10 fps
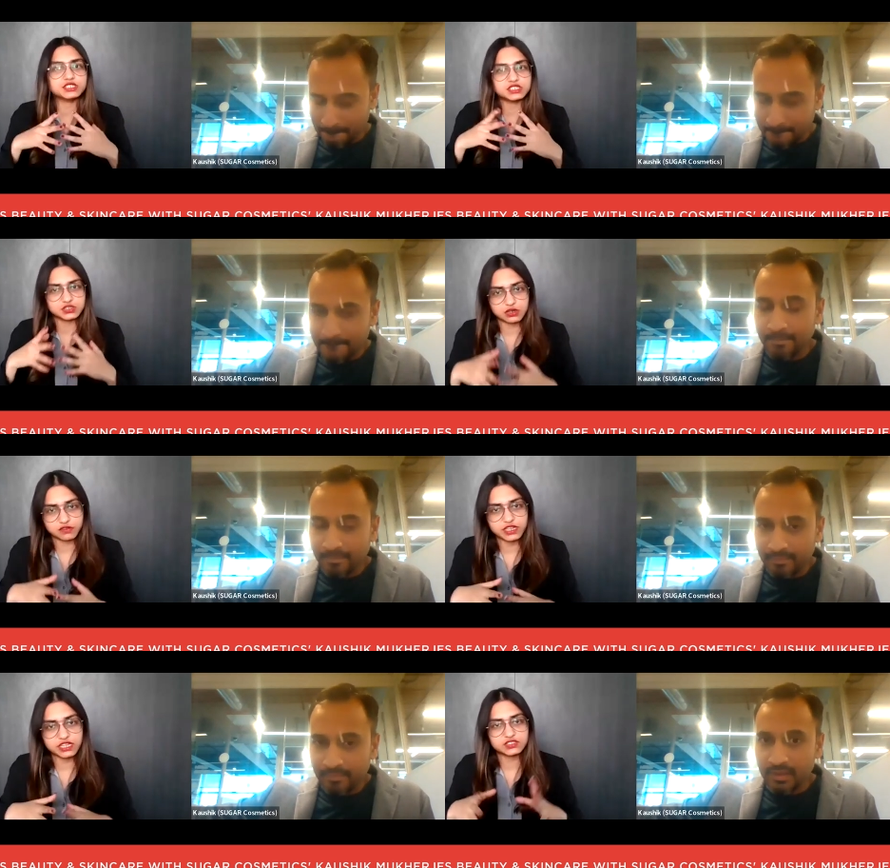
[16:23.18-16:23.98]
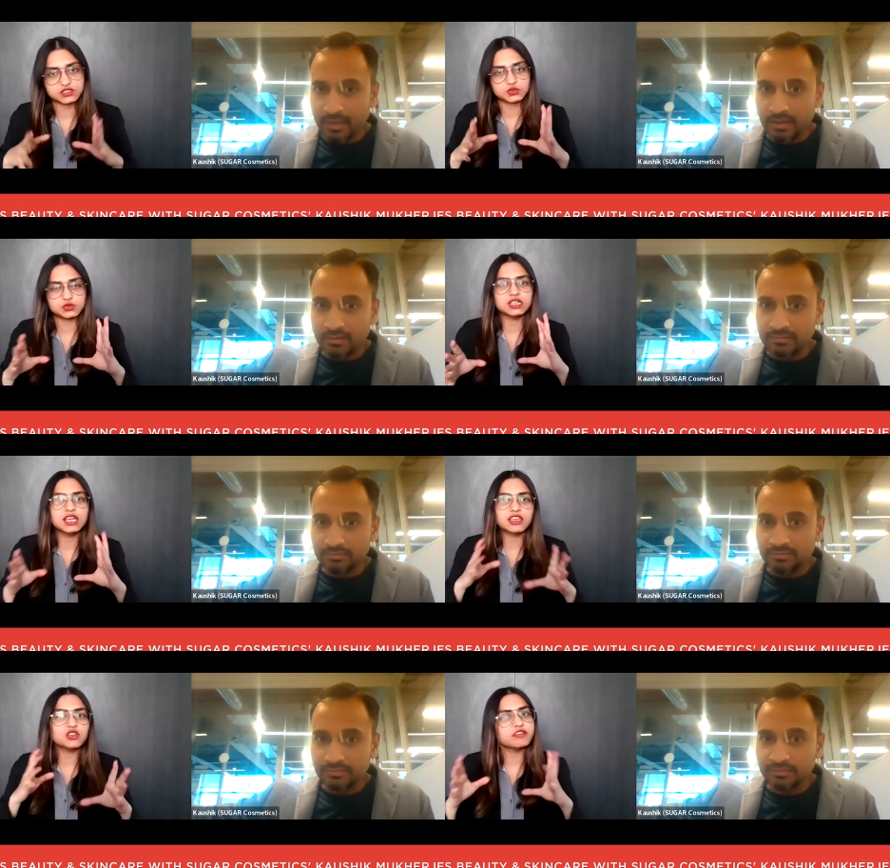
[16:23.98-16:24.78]
Speaker 1: versus your offline store
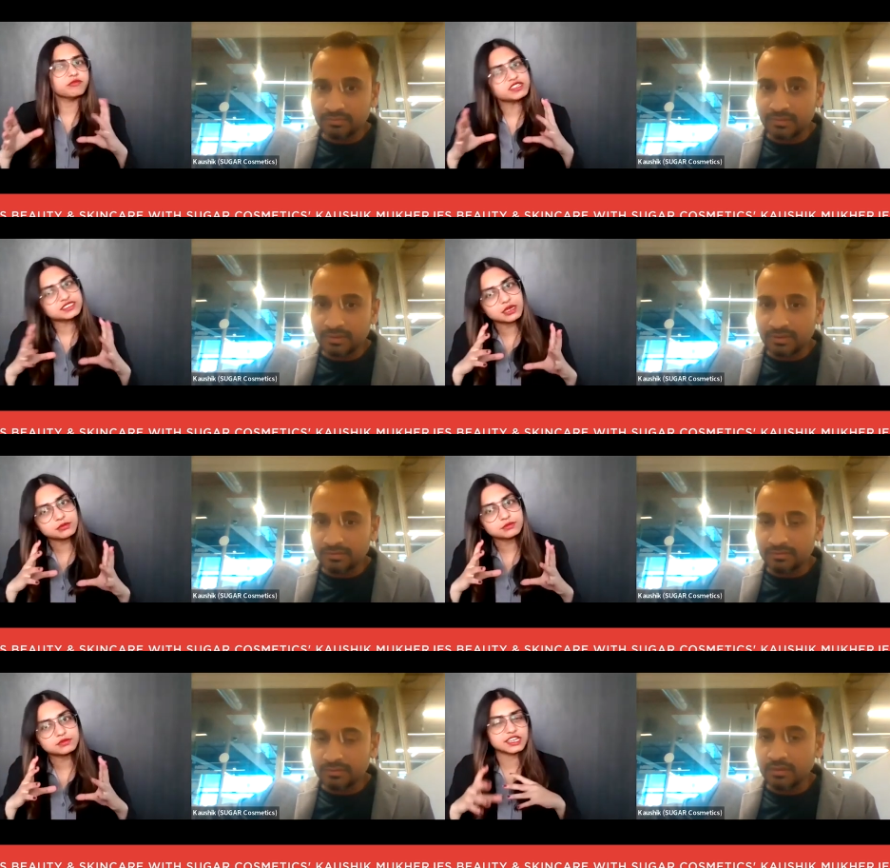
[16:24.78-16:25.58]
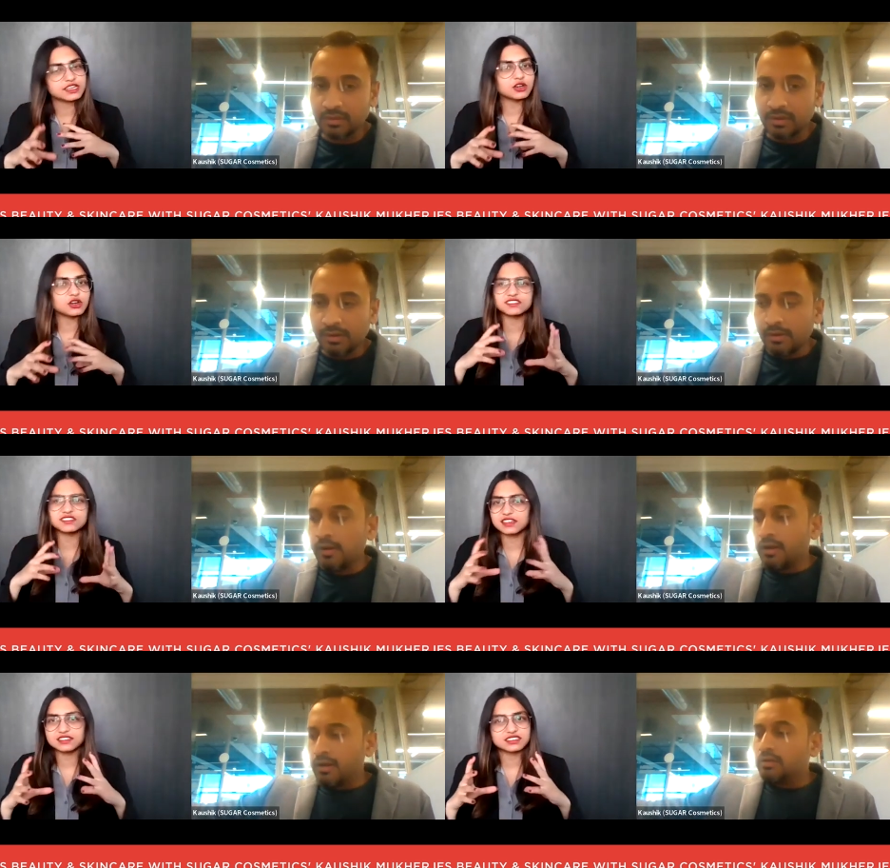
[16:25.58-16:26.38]
can you give me some data or
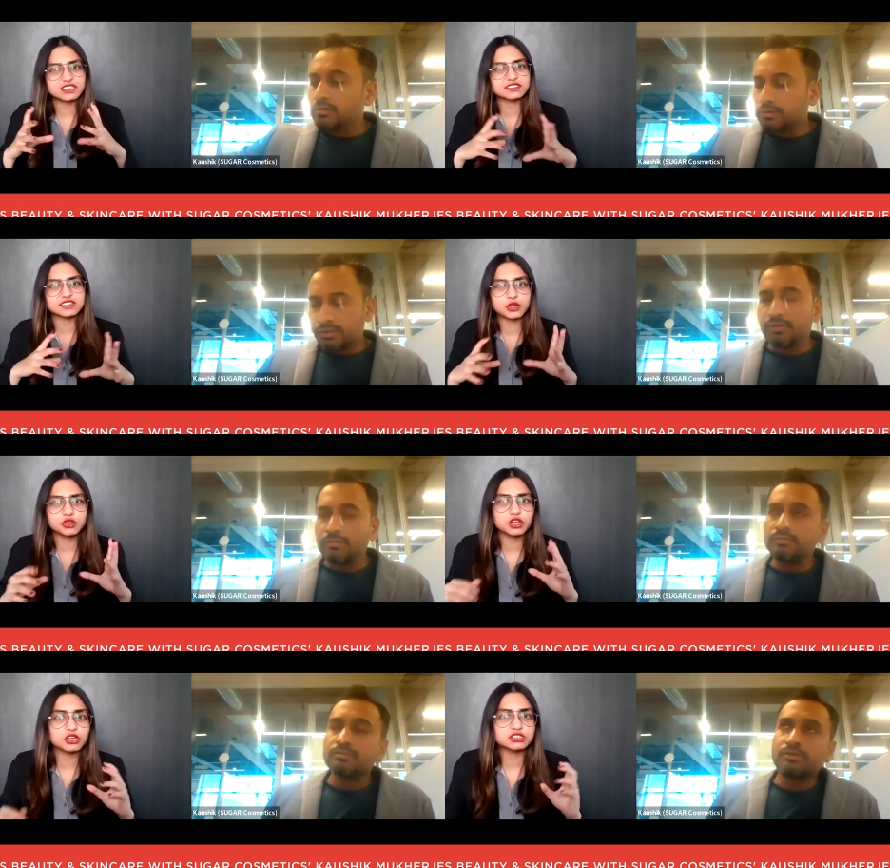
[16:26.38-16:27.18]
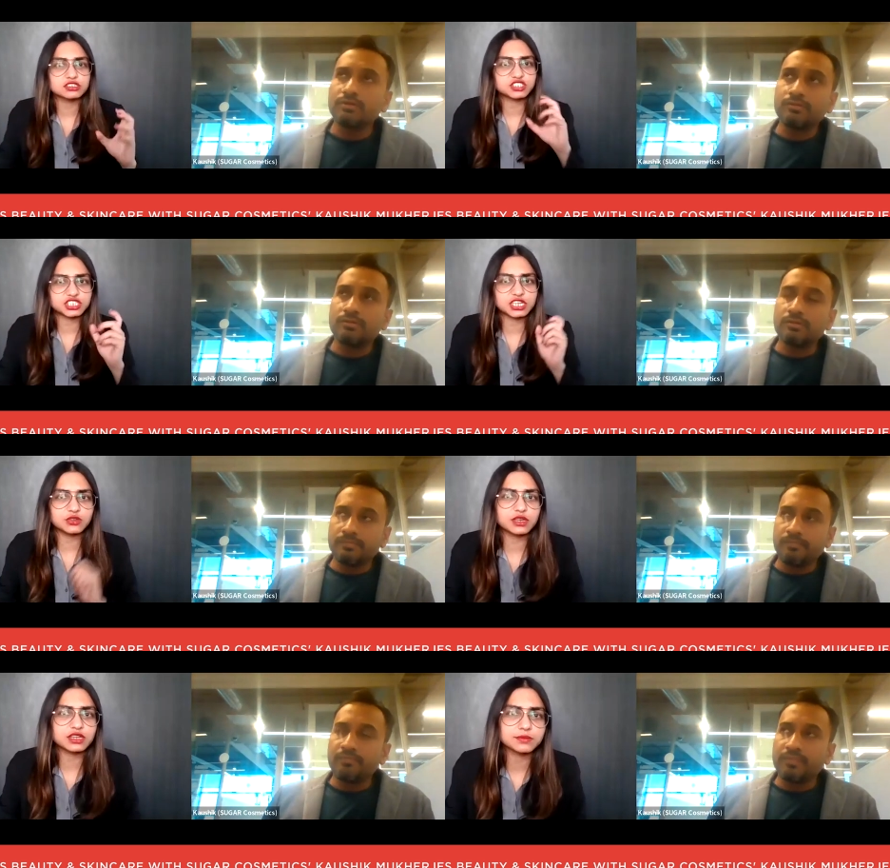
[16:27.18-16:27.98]
statistics around your the share
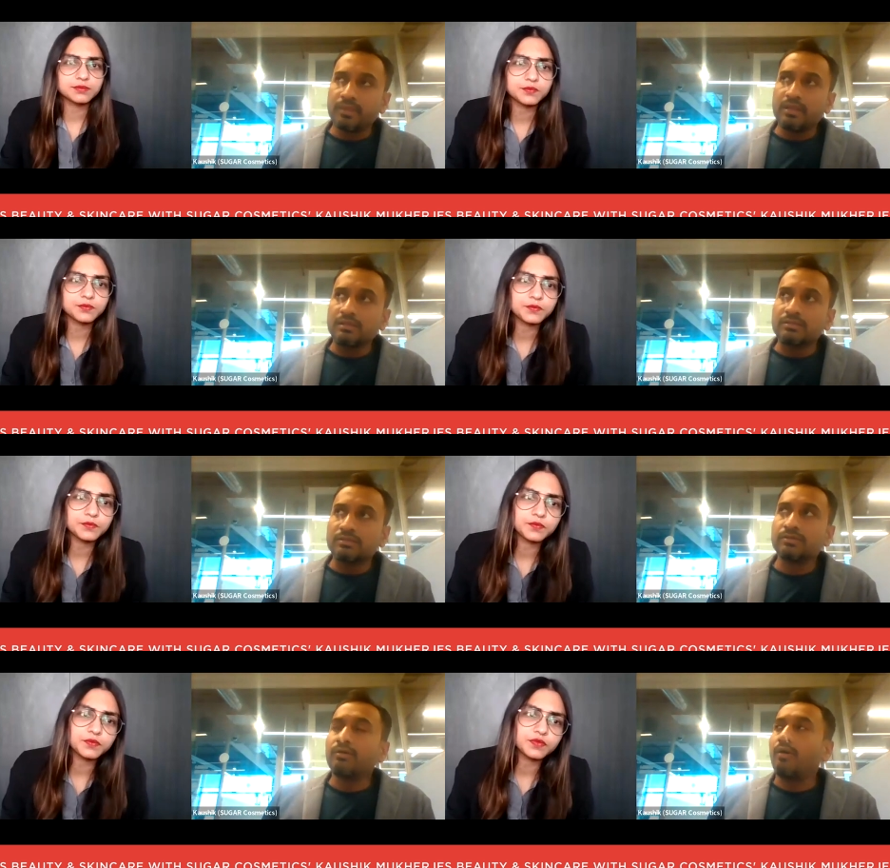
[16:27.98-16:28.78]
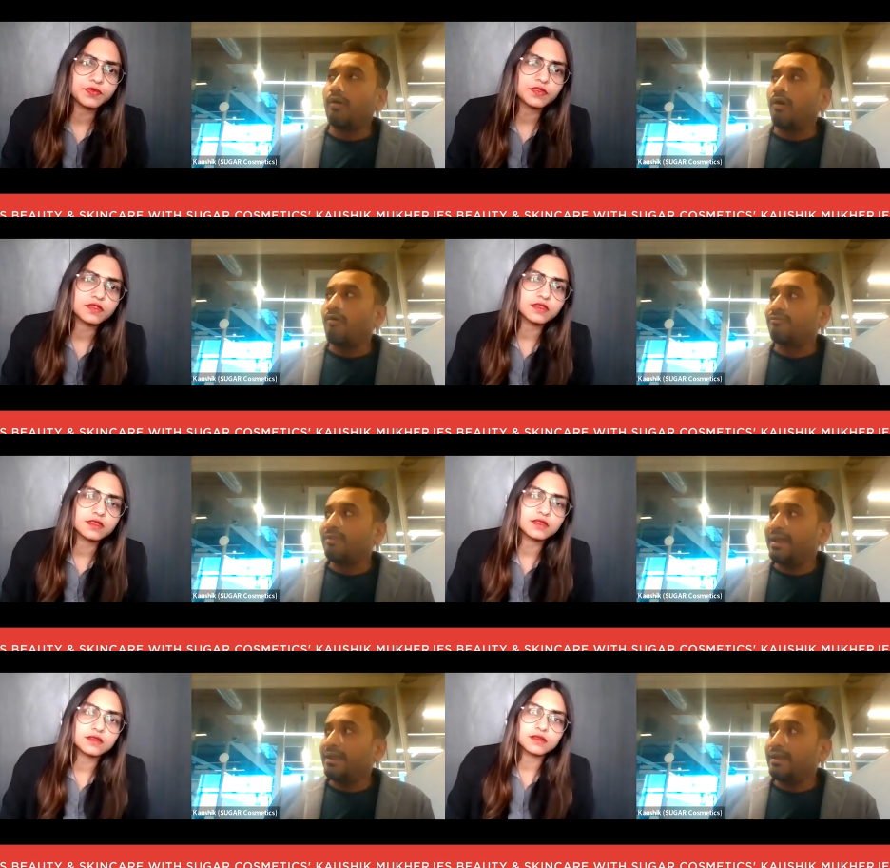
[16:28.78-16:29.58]
you get
Speaker 2: so
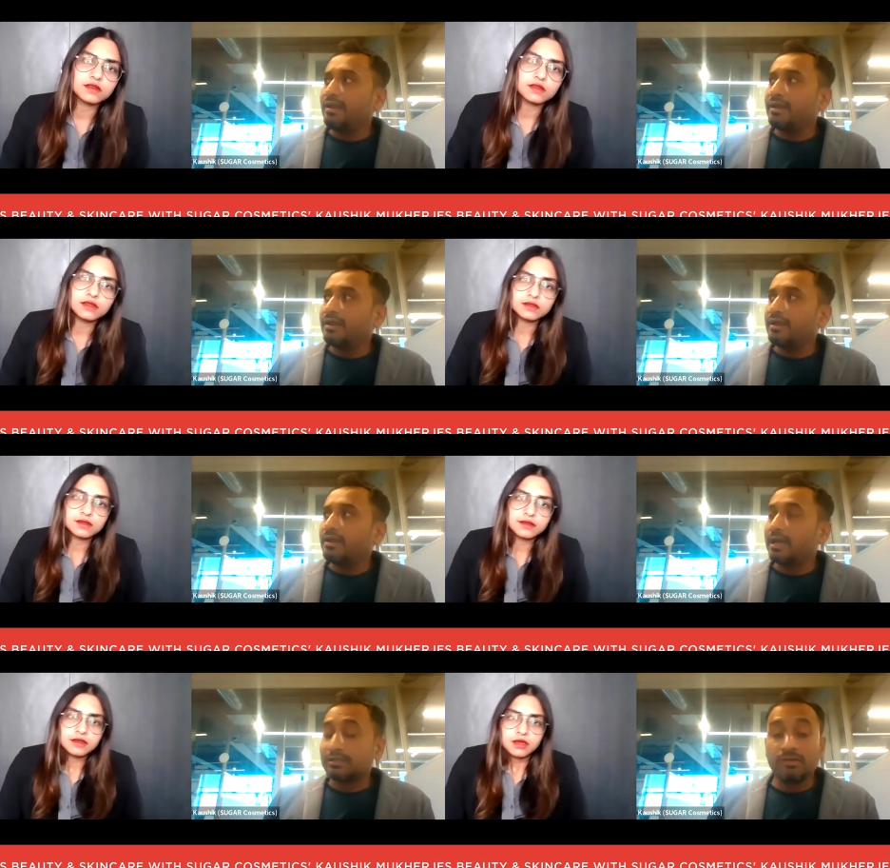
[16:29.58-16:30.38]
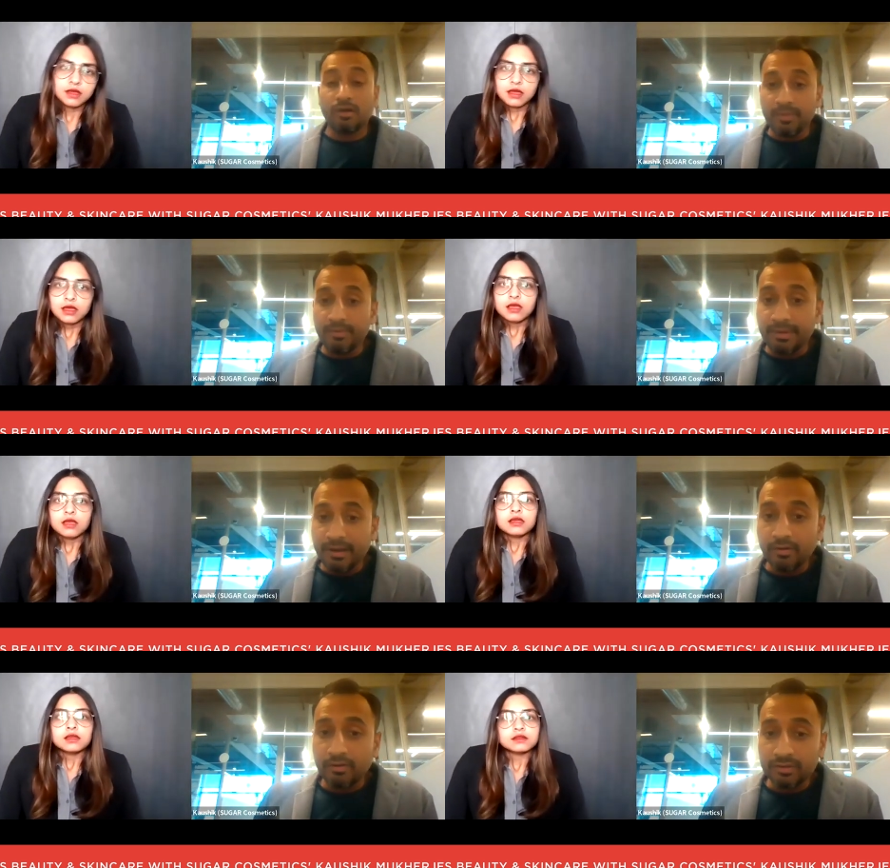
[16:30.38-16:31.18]
offline actually a lot of people
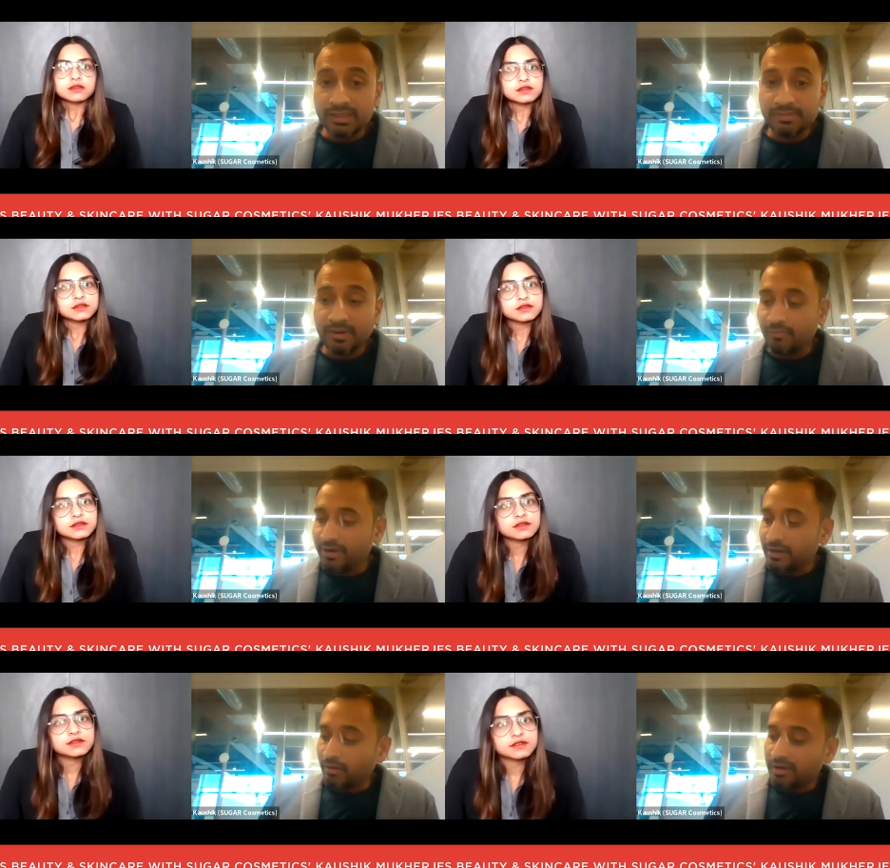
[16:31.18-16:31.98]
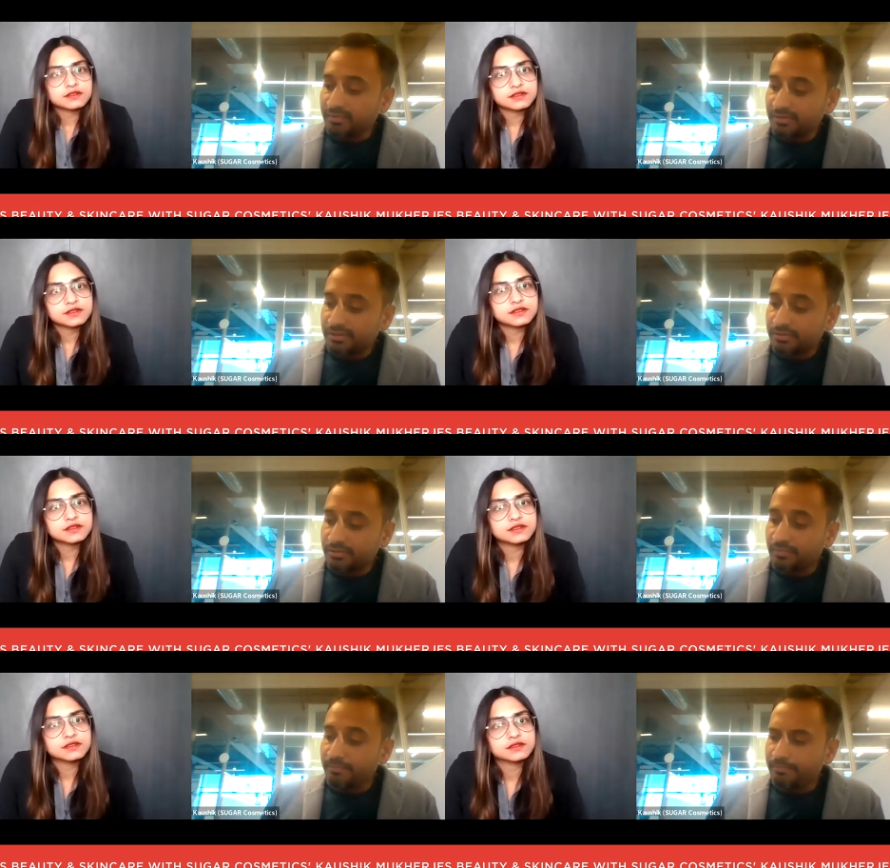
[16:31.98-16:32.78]
may not know this but offline contributes to a